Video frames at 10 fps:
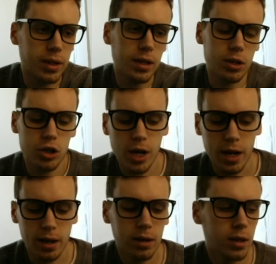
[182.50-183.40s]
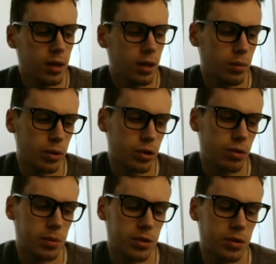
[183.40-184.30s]
data J, which
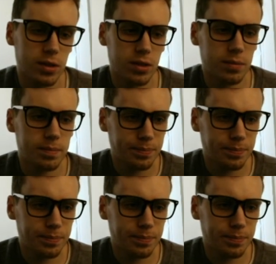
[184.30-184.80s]
represents